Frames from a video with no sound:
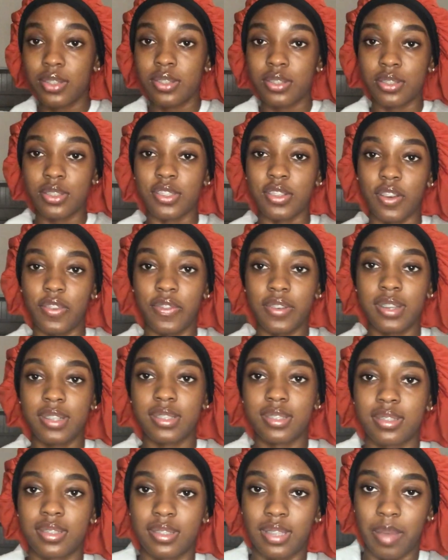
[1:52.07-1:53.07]
So
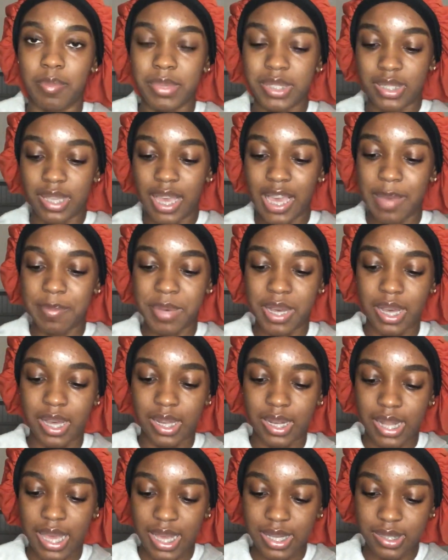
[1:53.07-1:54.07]
first, I'm gonna tighten my
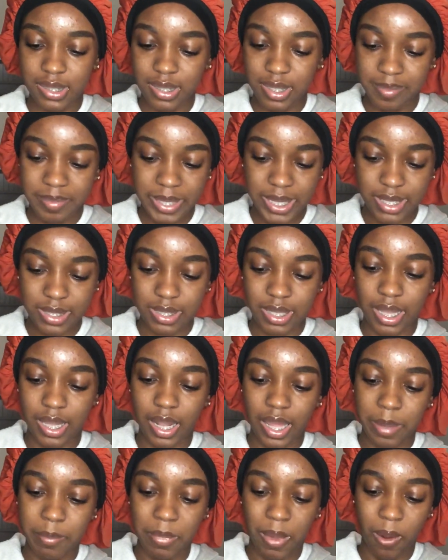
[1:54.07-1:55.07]
elastic bands. I
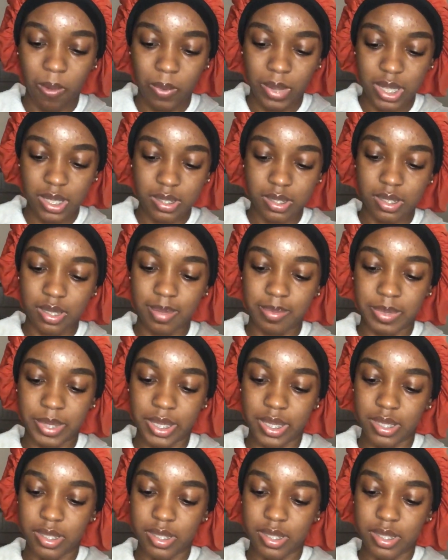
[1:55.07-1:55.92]
like my wigs to be